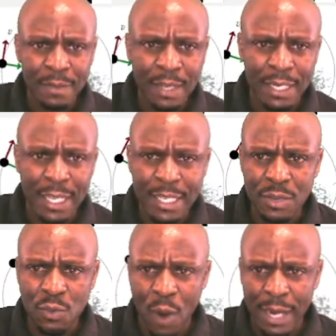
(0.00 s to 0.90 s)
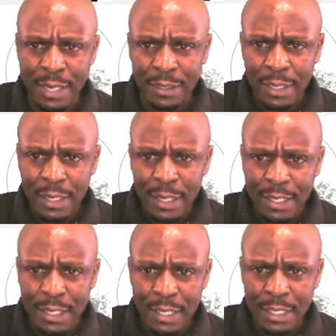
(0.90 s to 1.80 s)
the E1, and
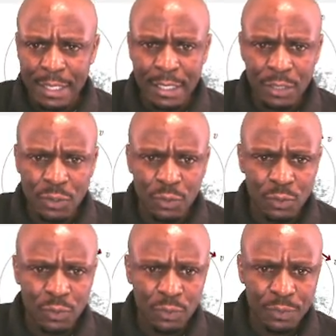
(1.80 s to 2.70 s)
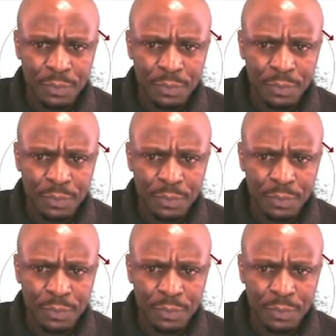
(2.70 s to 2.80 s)
then the E2,